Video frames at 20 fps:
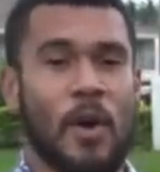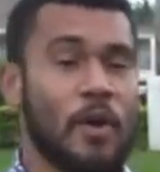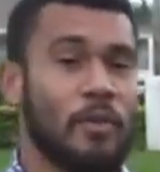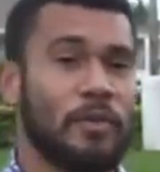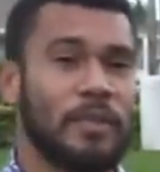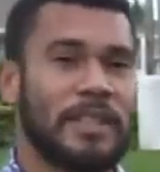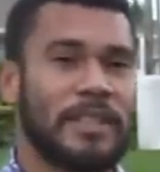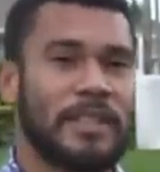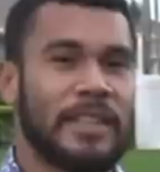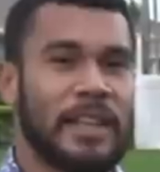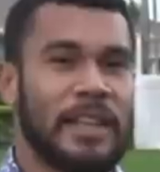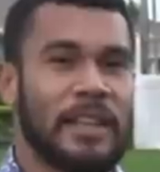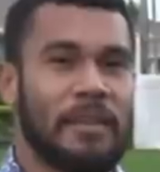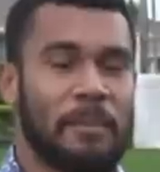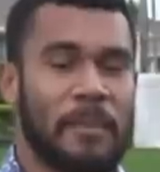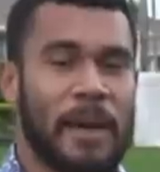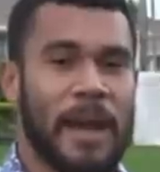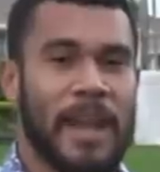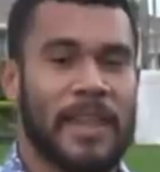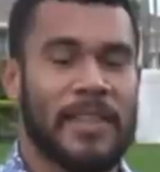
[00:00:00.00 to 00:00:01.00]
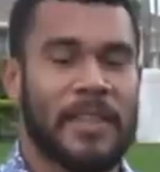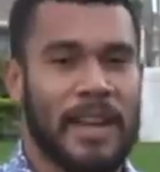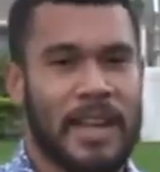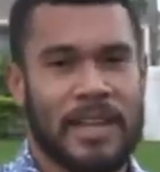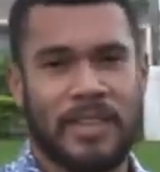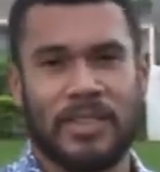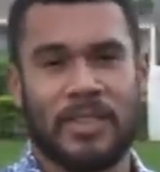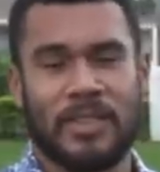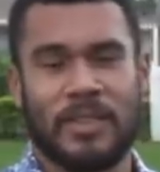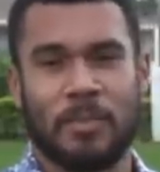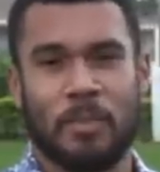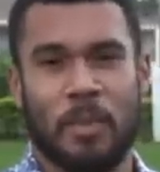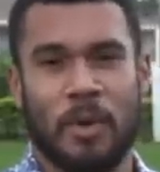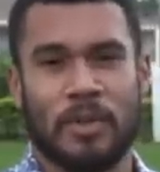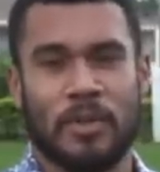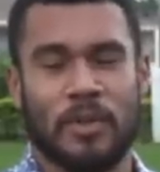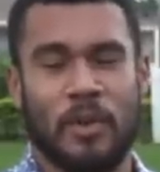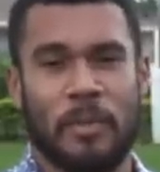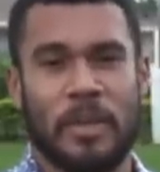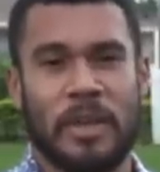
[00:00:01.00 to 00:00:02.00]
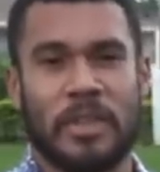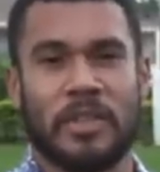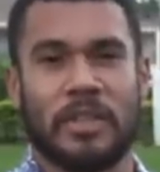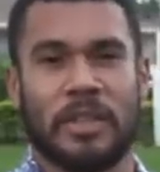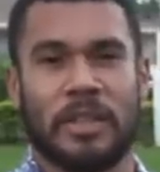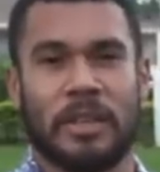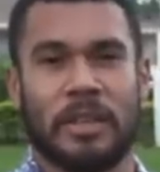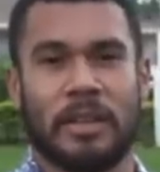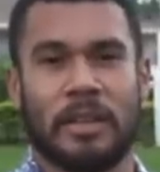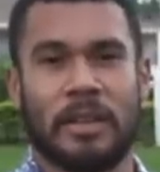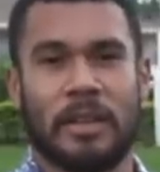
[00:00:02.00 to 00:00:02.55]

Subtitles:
overseen by the National Sports Commission.